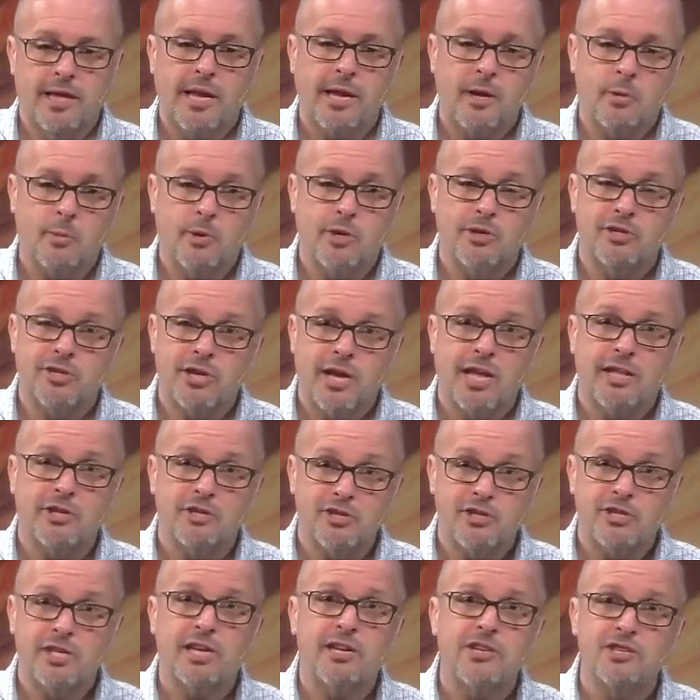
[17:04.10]
language, and
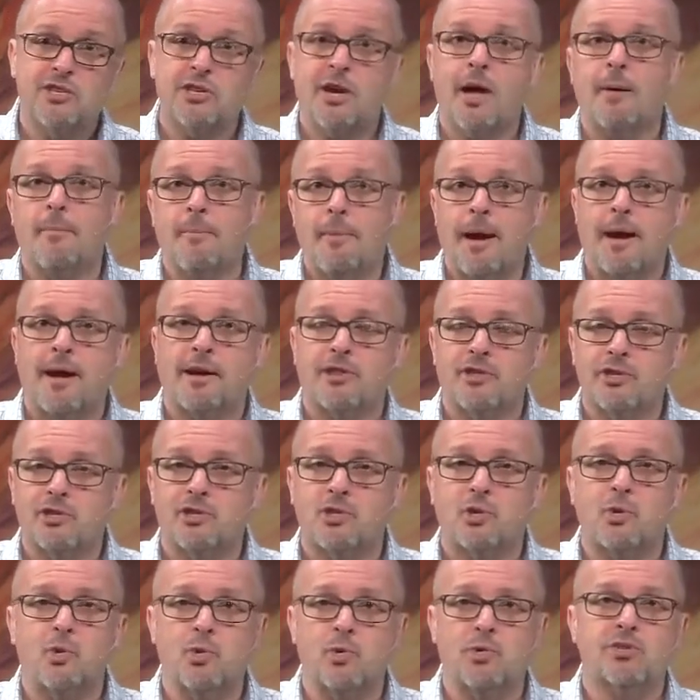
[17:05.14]
she shot back at the
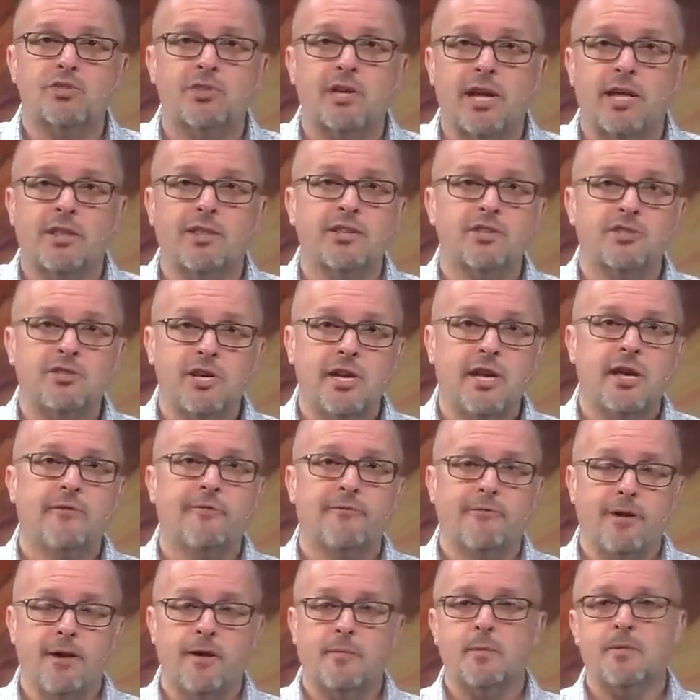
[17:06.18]
school saying that she had
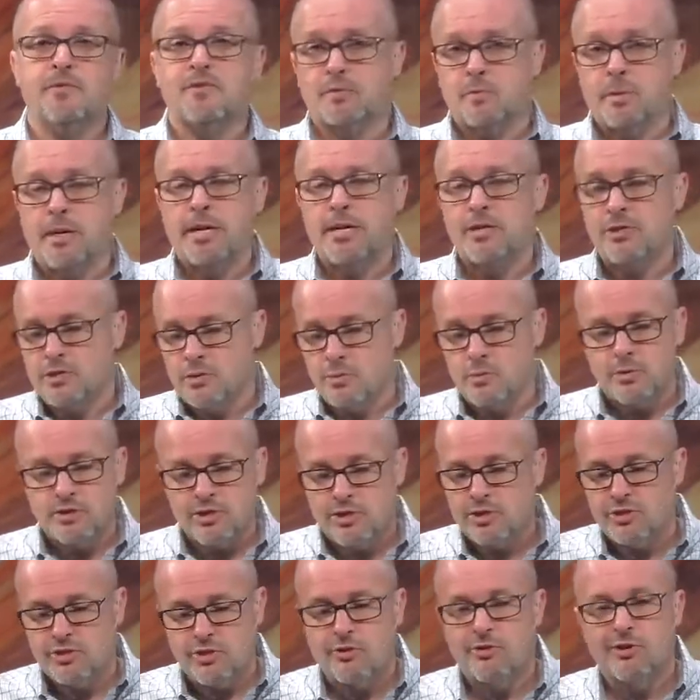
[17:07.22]
freedom of speech, which
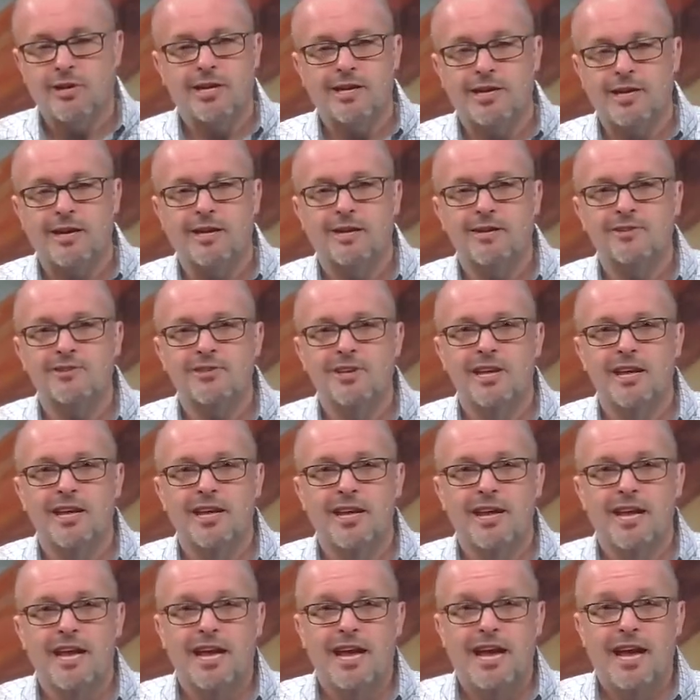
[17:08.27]
she certainly does.
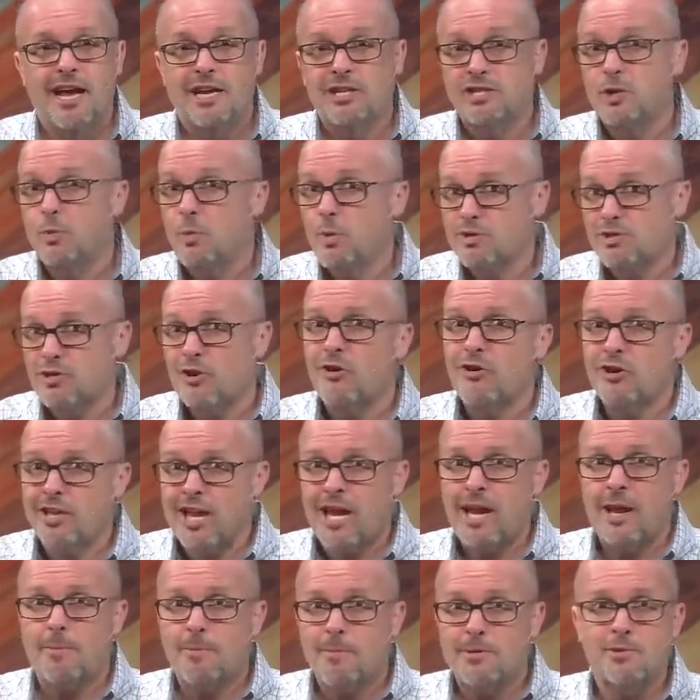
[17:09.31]
And she wasn't on
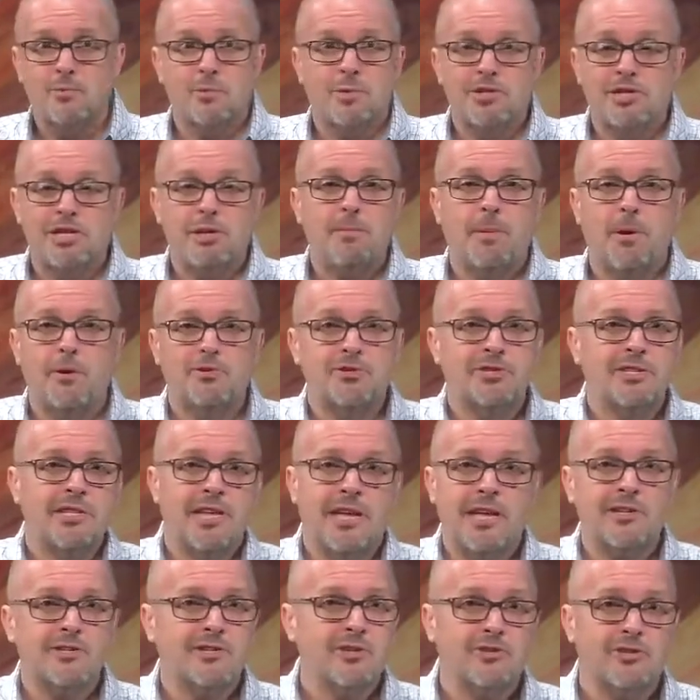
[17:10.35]
campus when she posted
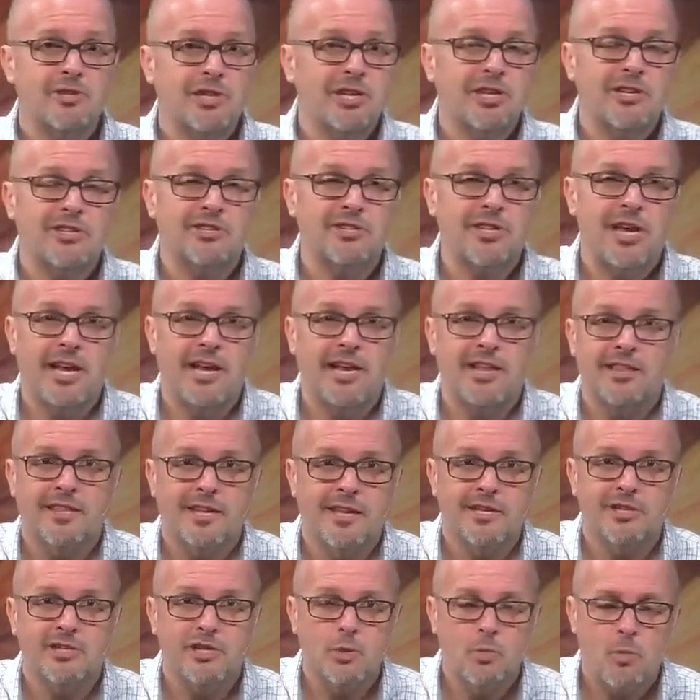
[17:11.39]
that, so she could say
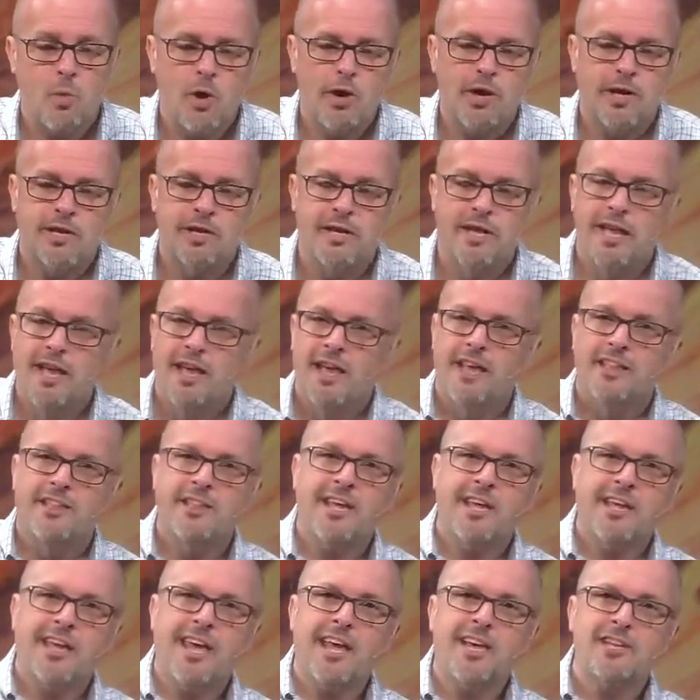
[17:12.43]
anything she wanted.
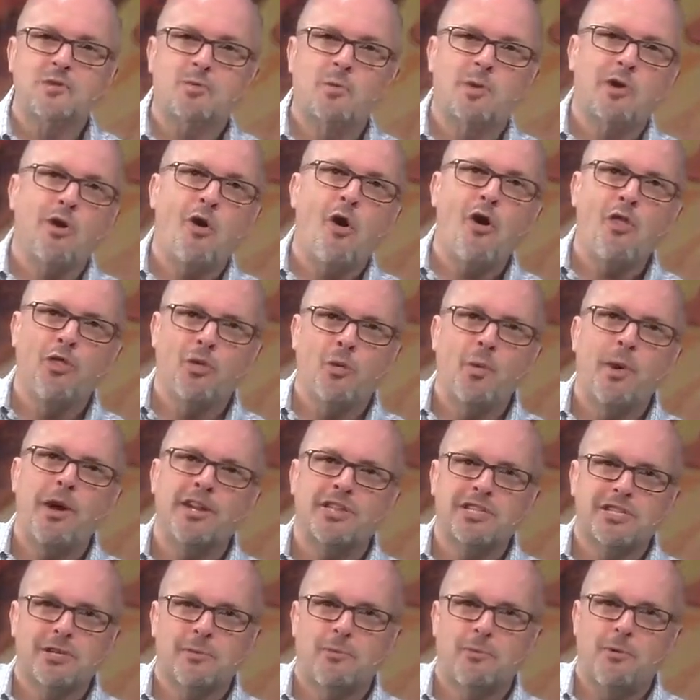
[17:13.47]
That case went all the way
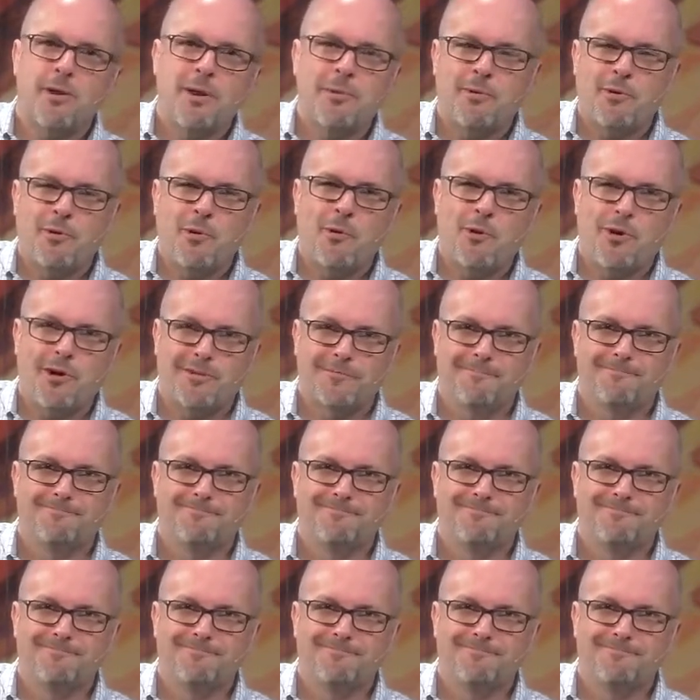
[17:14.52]
to the Supreme Court.